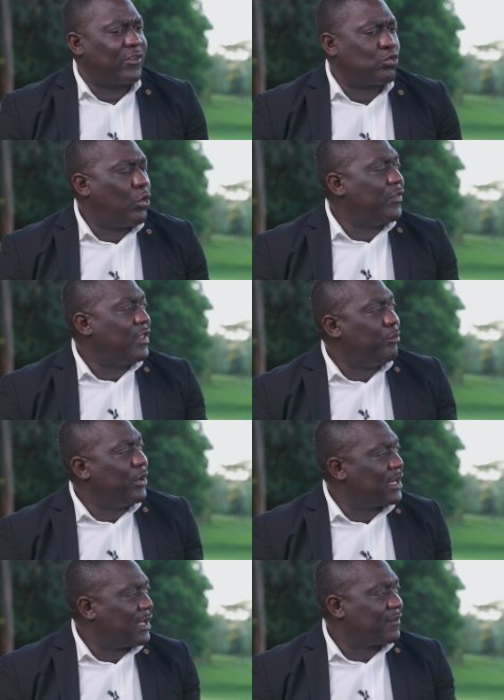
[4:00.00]
first won the
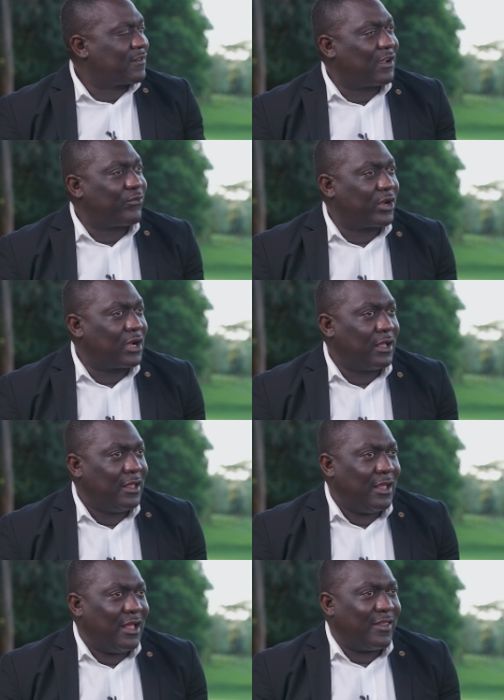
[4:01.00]
bid as East Africa,
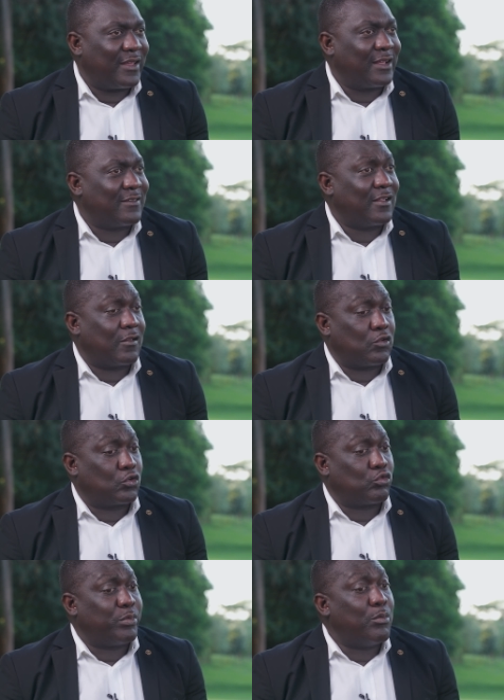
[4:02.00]
the Tanzanians
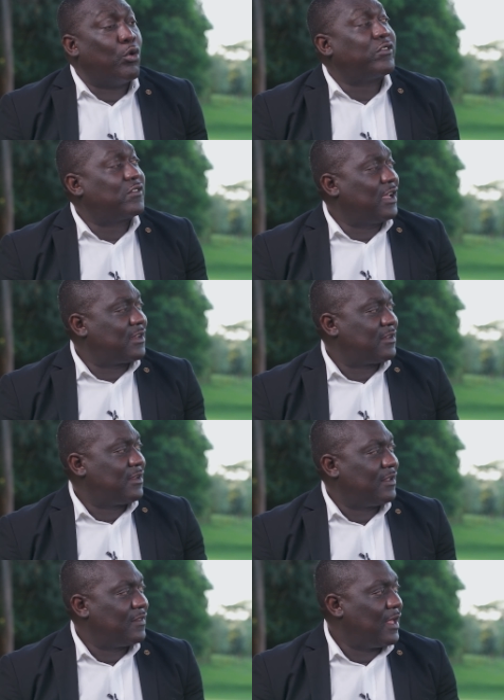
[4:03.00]
looked to be more set
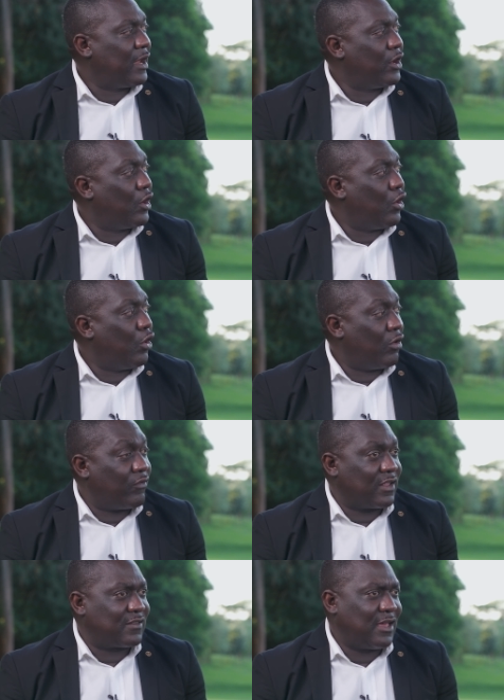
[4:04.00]
than all of
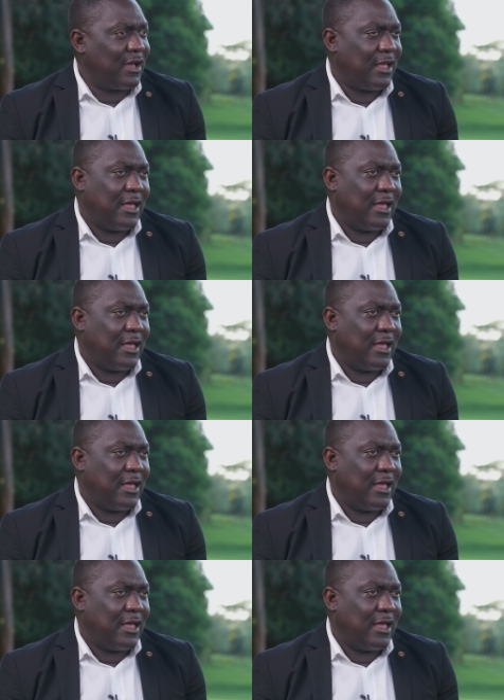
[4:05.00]
us. Yeah,